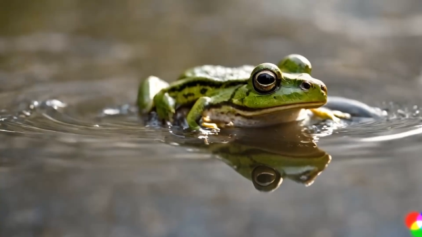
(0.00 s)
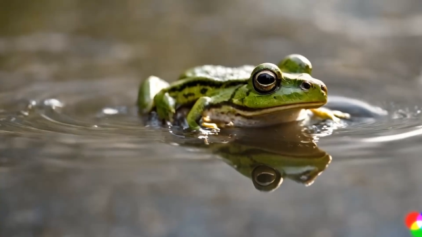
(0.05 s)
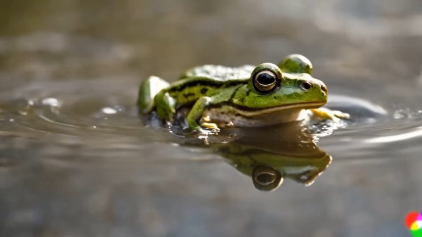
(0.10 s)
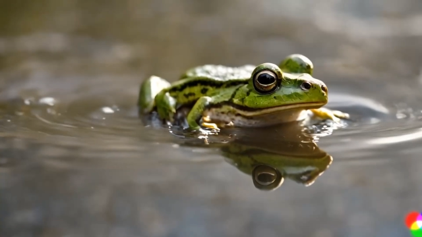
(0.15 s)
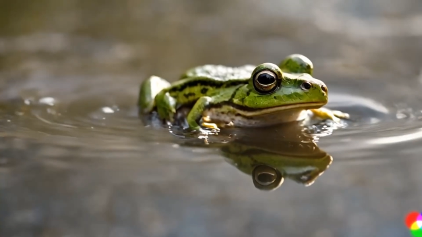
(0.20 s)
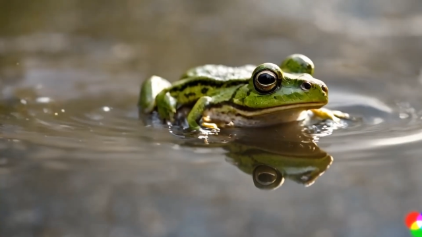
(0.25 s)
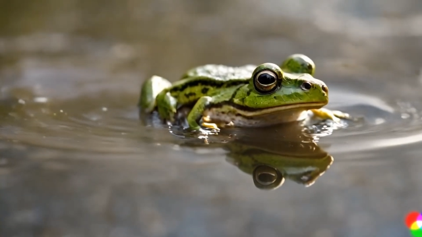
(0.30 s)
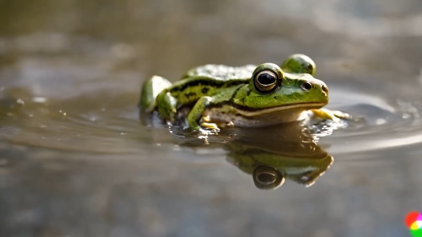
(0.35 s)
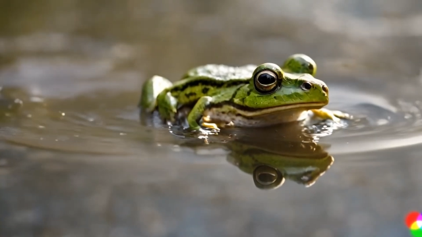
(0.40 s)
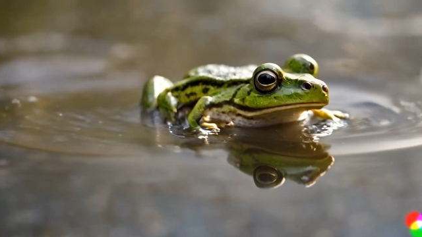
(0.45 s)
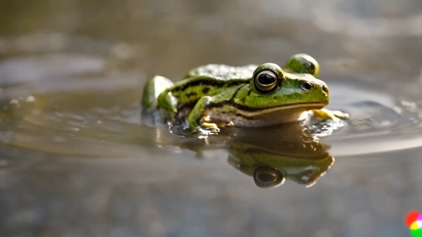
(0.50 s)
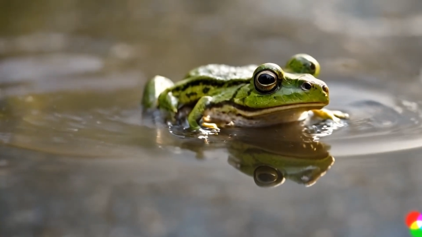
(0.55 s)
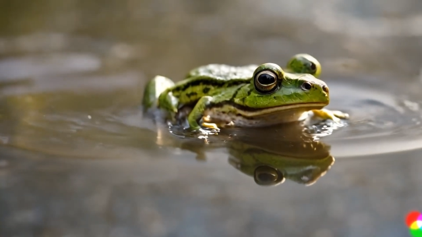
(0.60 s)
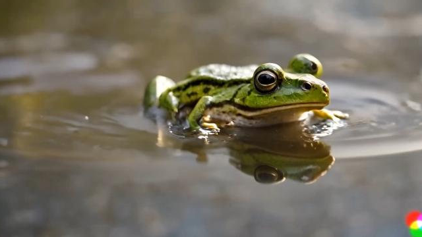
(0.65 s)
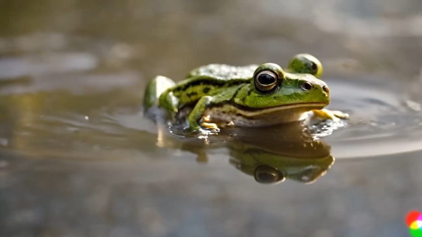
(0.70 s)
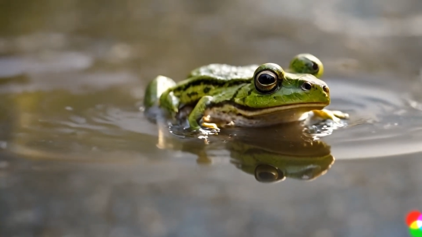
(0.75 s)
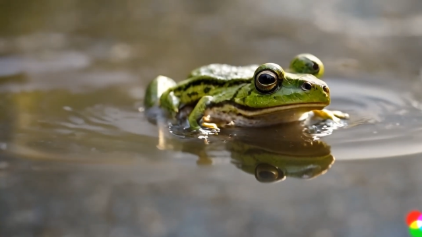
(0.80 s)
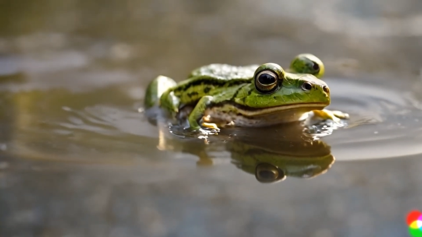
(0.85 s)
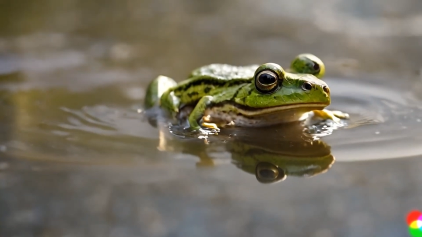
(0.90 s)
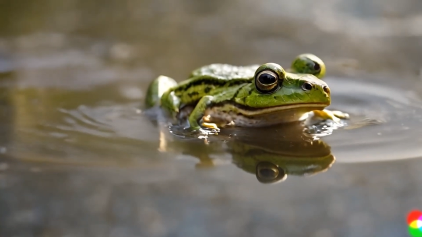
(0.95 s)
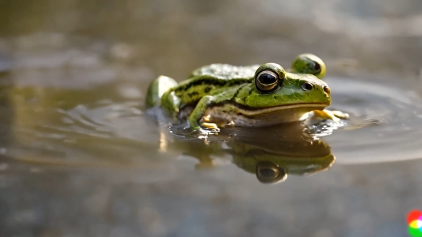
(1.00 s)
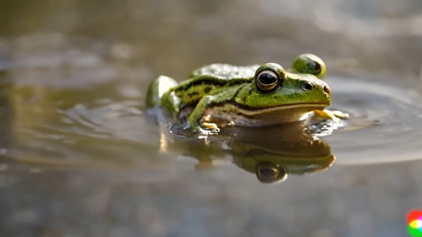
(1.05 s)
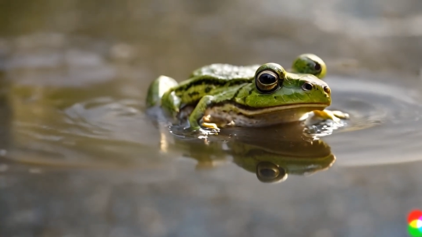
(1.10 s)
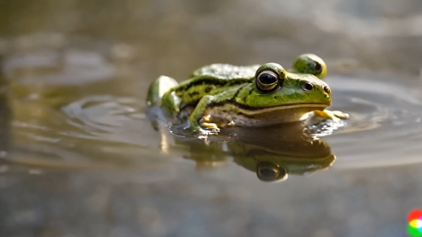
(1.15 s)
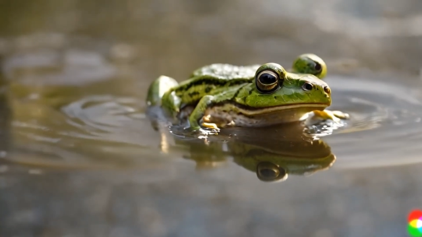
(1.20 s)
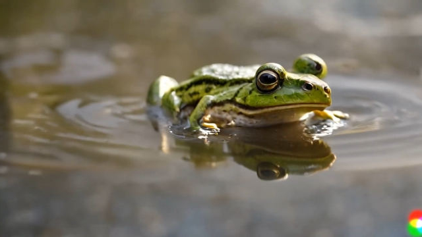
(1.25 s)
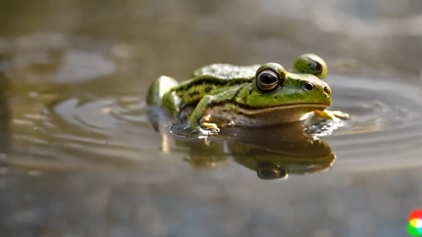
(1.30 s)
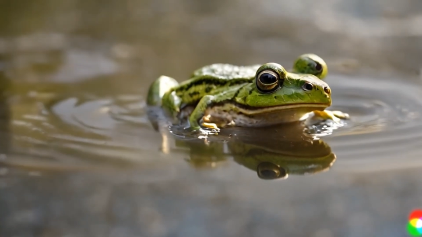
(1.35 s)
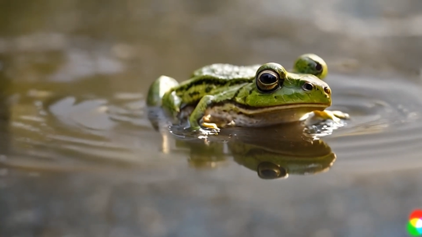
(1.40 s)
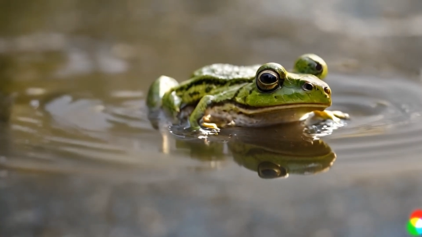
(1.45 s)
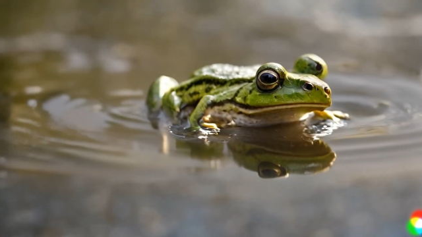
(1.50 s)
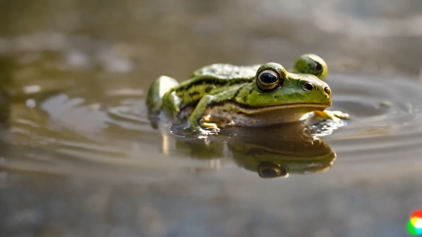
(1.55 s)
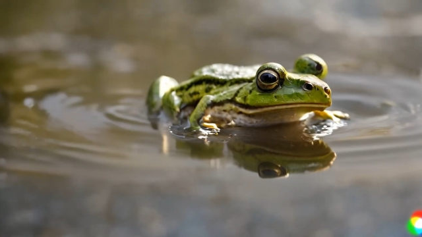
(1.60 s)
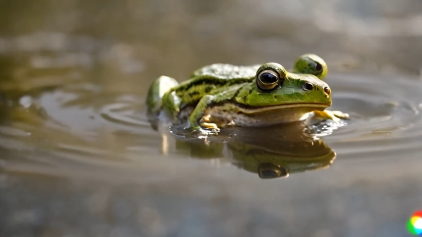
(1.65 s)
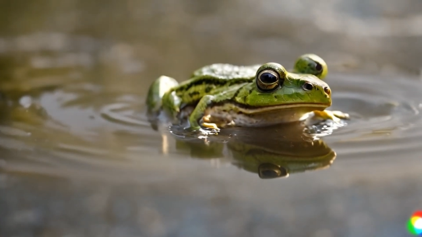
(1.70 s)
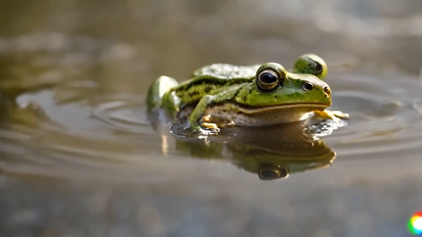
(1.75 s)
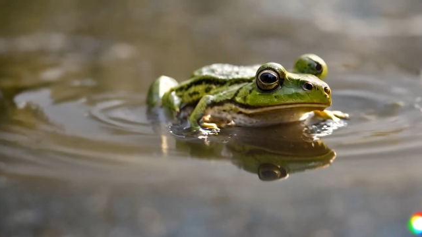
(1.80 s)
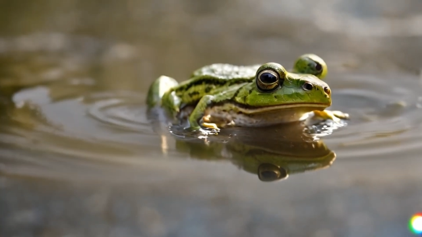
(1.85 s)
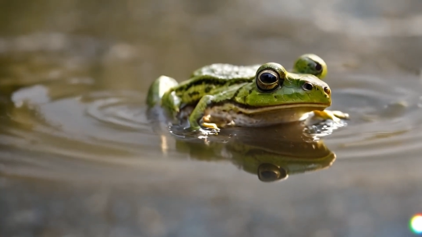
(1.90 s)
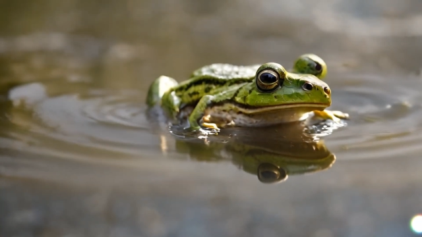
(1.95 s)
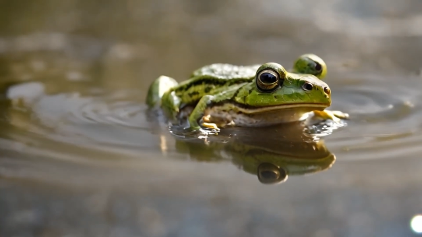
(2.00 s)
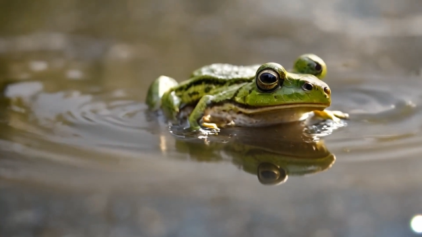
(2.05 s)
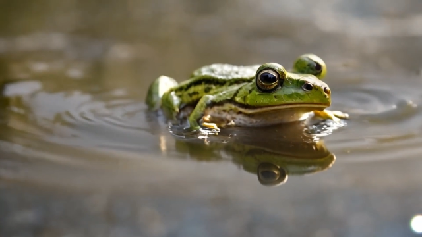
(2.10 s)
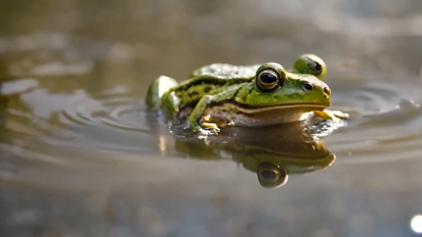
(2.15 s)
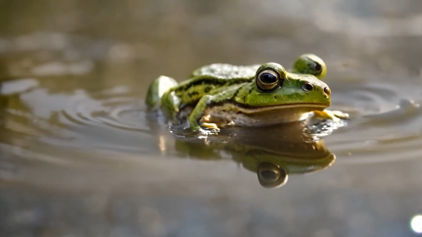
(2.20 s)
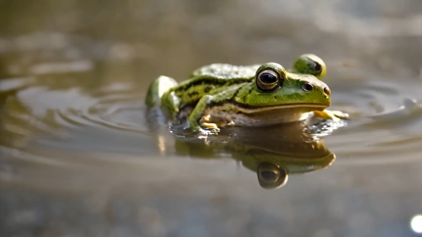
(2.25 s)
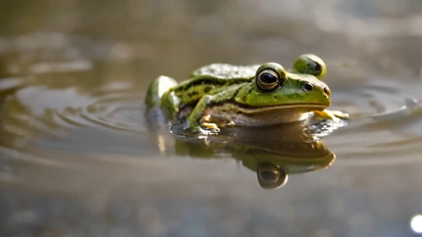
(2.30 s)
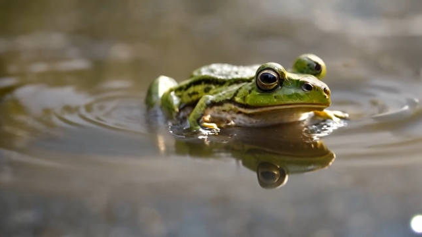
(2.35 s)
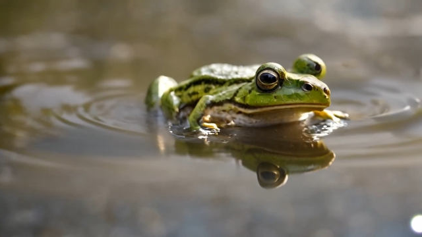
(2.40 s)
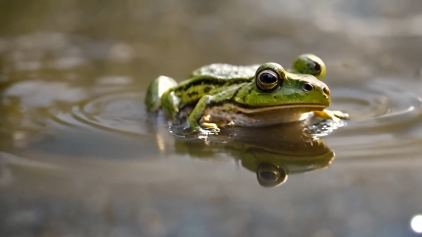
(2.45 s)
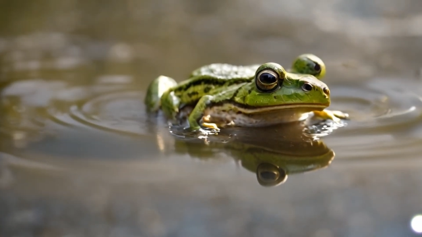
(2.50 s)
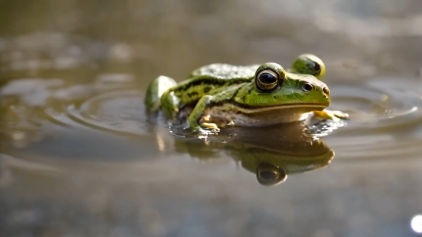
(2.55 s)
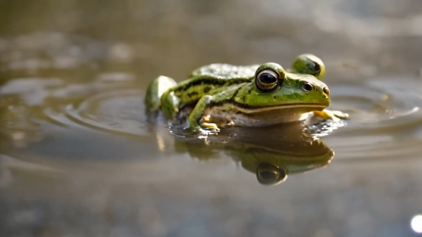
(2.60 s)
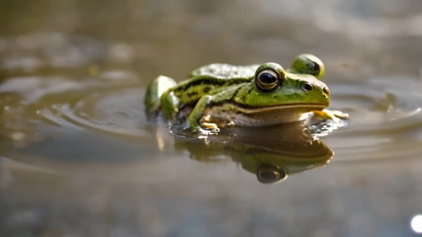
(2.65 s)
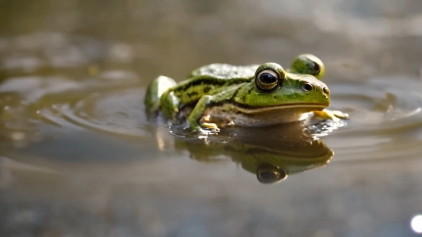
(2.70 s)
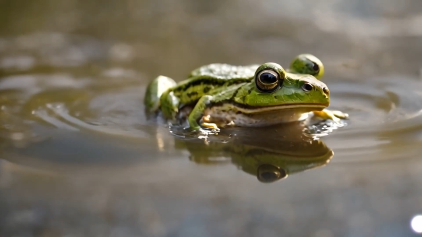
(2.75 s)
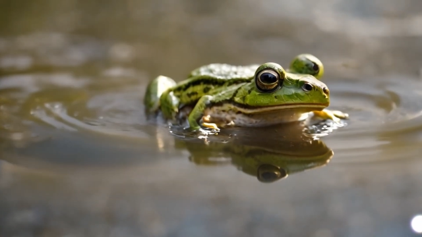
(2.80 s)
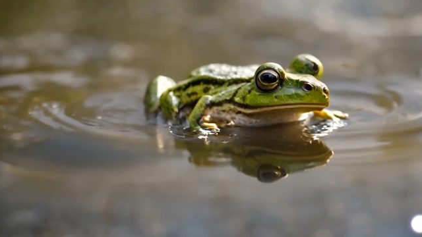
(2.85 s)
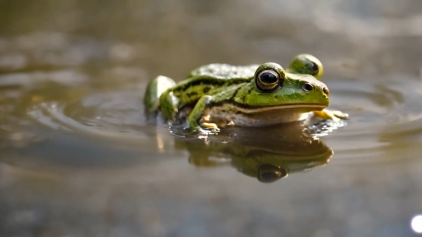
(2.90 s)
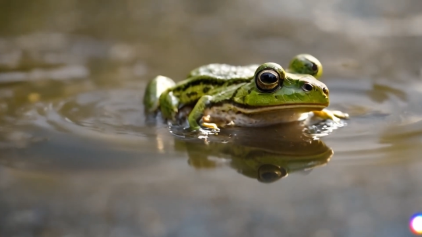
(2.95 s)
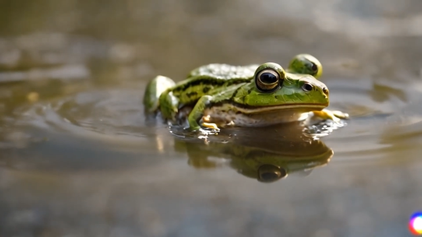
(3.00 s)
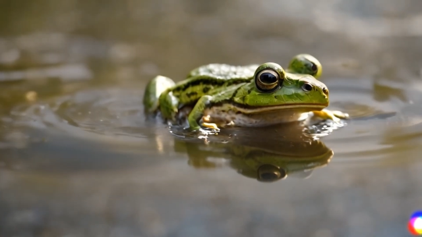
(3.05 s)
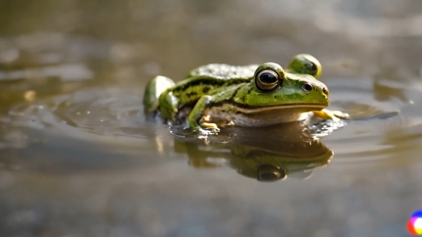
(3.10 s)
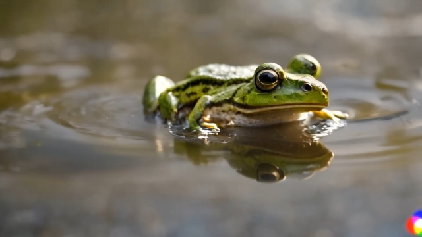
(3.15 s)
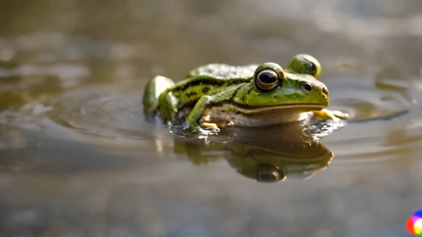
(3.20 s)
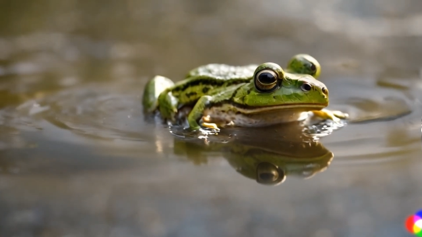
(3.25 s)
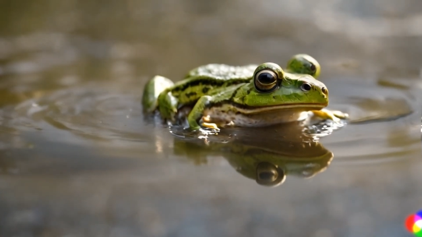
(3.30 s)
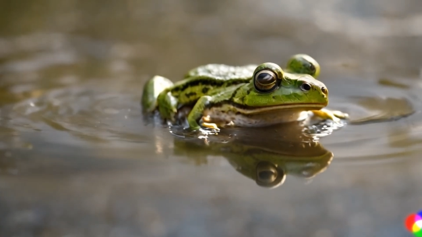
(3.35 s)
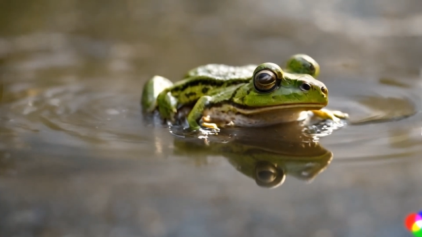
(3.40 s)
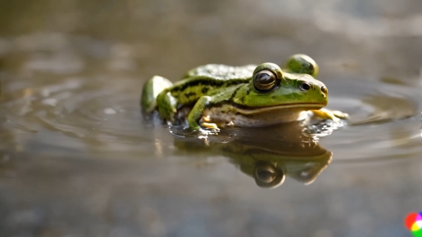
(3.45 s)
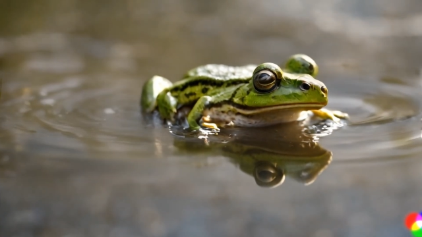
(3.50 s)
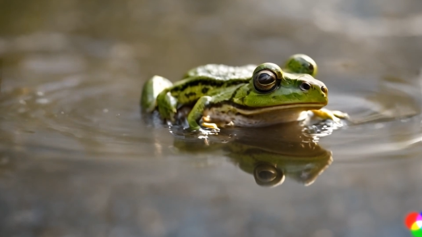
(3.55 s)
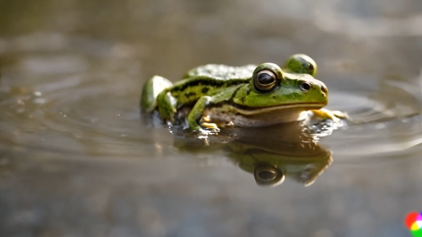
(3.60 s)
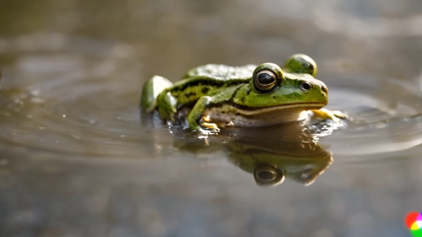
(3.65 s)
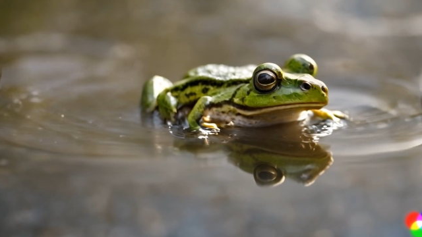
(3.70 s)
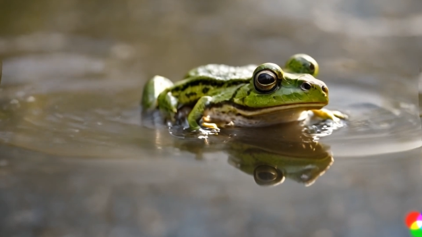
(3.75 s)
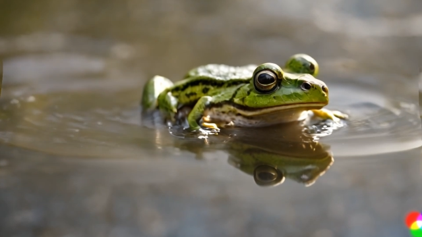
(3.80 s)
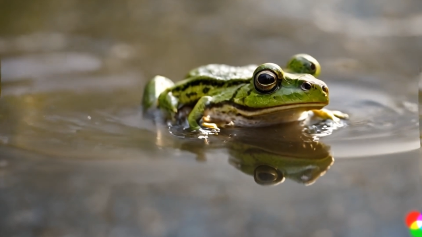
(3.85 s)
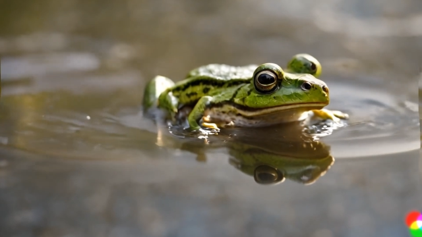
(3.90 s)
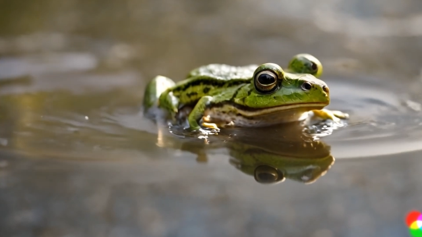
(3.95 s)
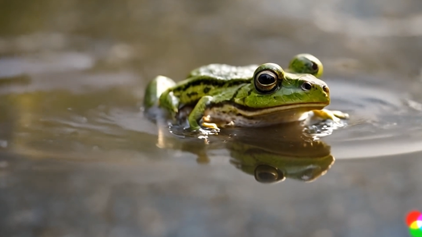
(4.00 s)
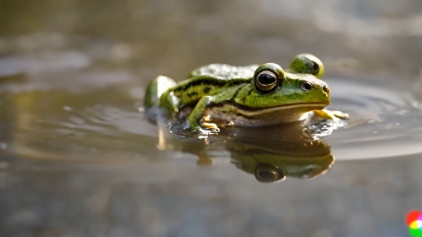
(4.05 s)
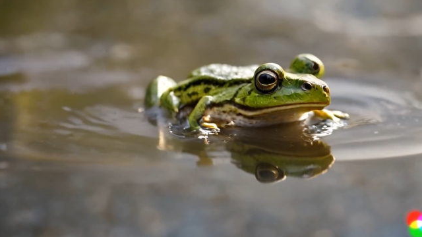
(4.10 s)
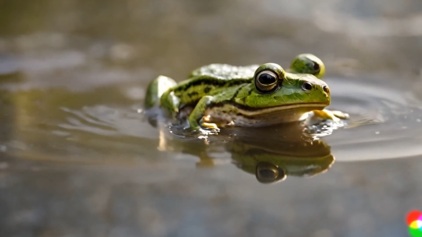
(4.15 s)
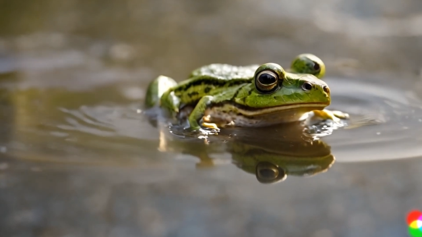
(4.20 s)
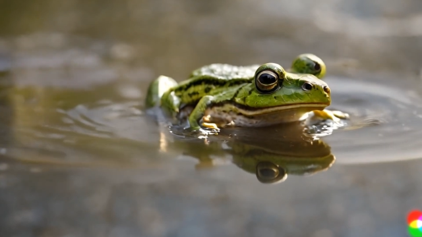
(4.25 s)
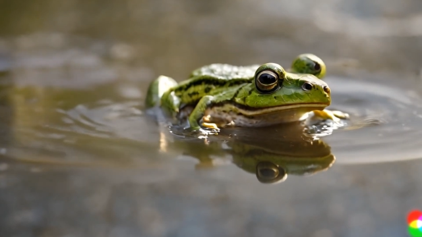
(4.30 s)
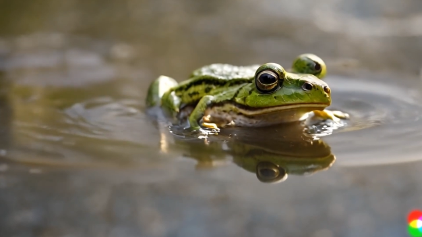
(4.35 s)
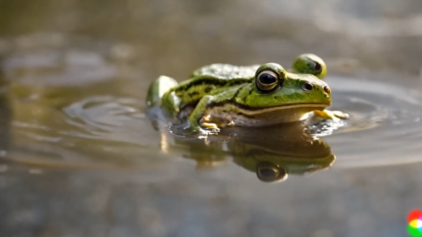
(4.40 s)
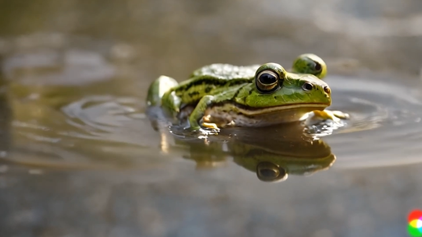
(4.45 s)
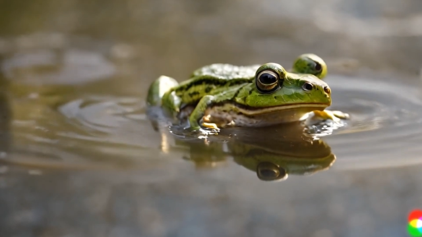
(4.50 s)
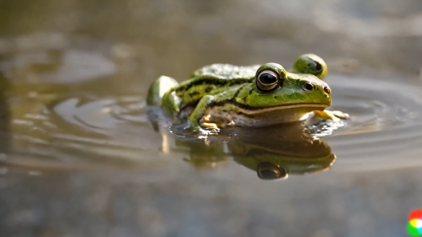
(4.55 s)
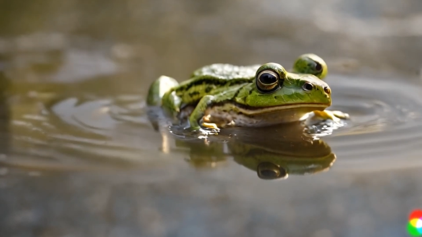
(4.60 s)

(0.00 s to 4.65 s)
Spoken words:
(no speaker visible)